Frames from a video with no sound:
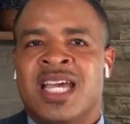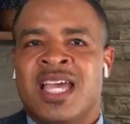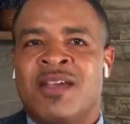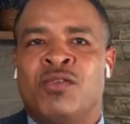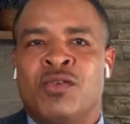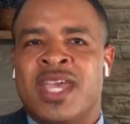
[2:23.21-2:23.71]

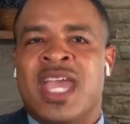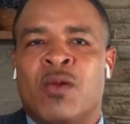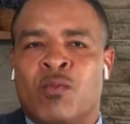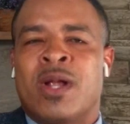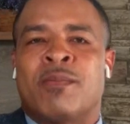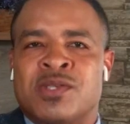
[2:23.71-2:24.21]
if you
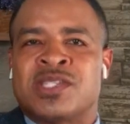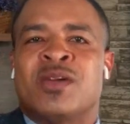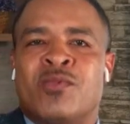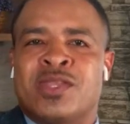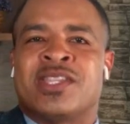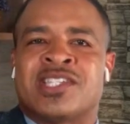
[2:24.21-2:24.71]
can't
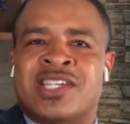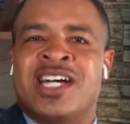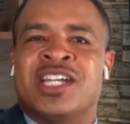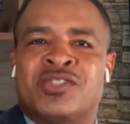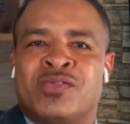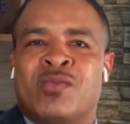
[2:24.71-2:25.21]
represent what this
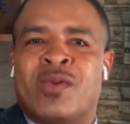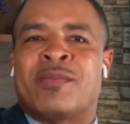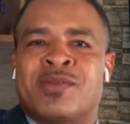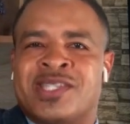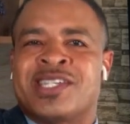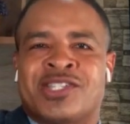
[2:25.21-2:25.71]
country
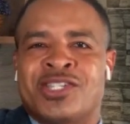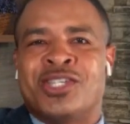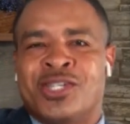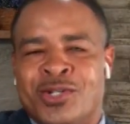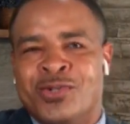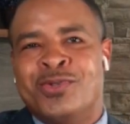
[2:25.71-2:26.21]
represents to
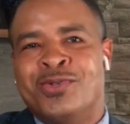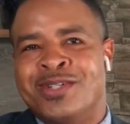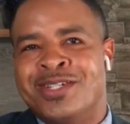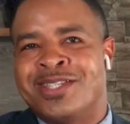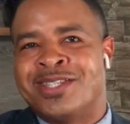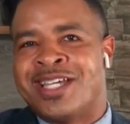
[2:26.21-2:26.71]
you,